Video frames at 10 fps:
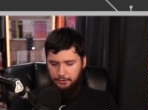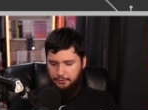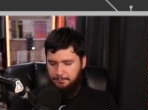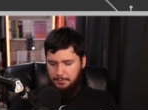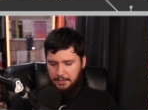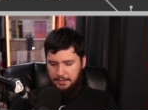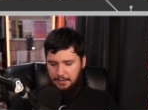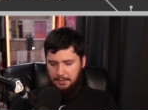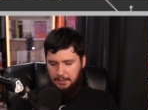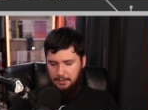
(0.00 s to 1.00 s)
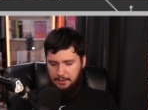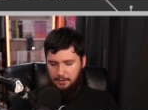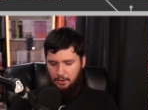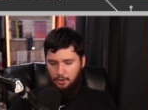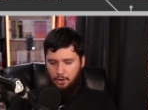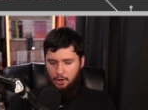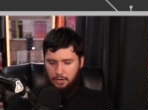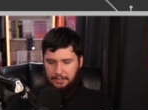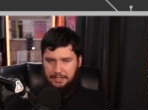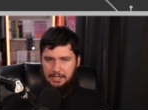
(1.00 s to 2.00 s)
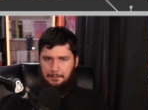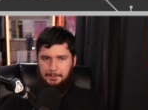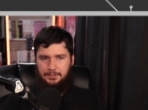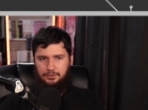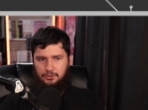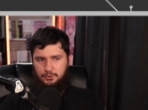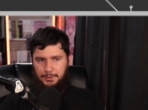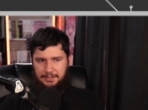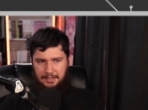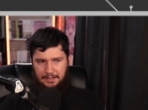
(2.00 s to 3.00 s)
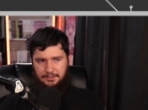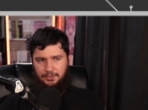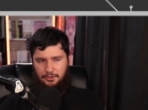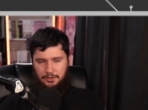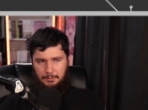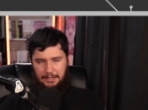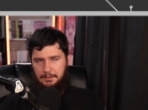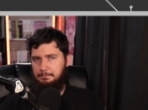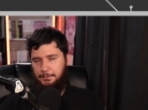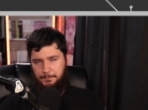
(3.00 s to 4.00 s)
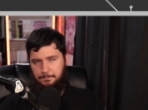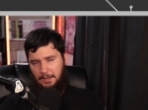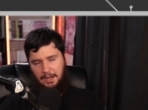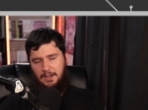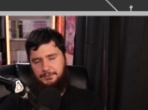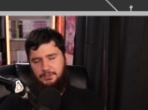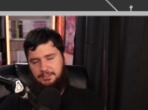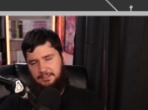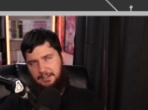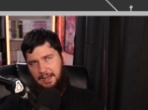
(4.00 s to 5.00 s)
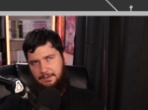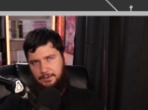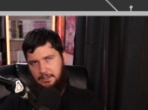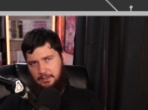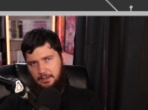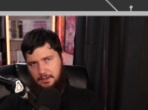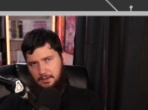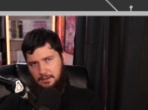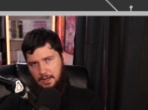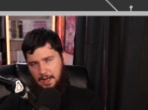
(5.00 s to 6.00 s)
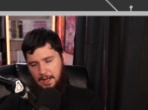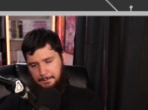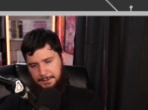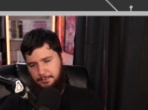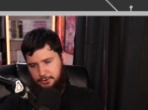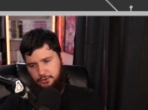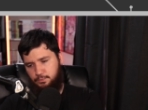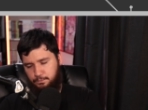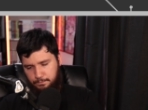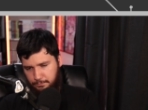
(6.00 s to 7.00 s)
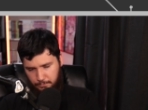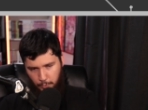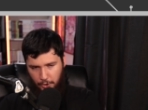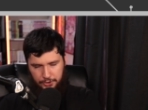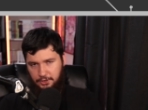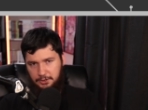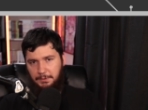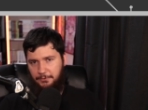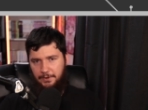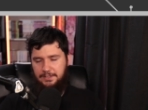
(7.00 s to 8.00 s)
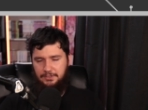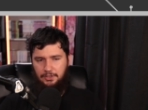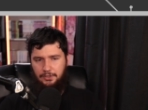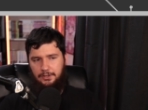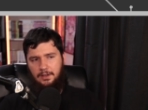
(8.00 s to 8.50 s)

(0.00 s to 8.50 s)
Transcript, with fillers: of my early episodes with guests on them, like, bef like after I started having uh, people that just weren't just my friends on,